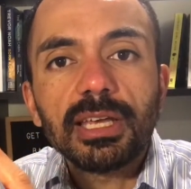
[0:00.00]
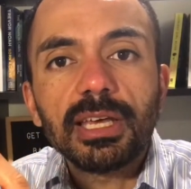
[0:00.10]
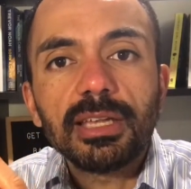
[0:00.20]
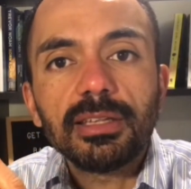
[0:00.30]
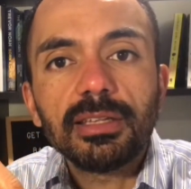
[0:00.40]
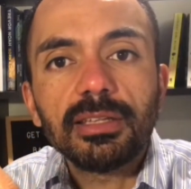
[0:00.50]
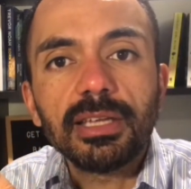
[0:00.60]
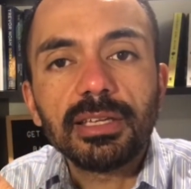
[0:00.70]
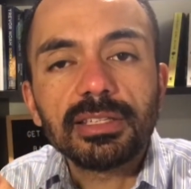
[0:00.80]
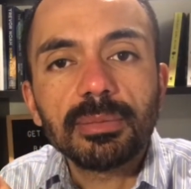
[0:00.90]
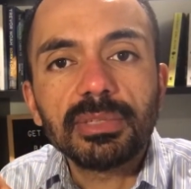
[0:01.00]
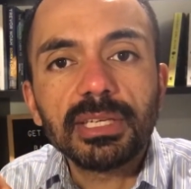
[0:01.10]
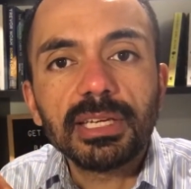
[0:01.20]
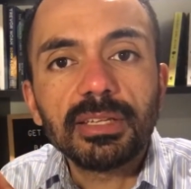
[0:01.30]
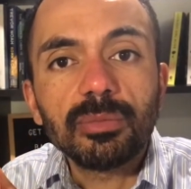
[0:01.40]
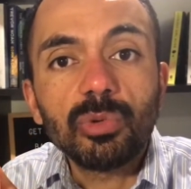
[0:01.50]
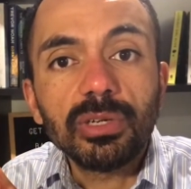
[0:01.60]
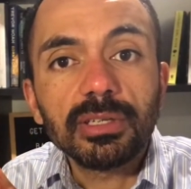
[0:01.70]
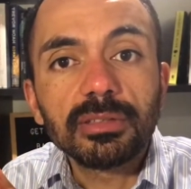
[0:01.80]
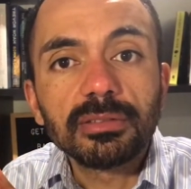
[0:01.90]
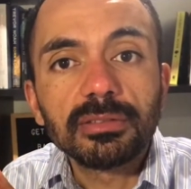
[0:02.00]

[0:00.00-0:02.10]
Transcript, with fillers: and and it's empty again in the morning.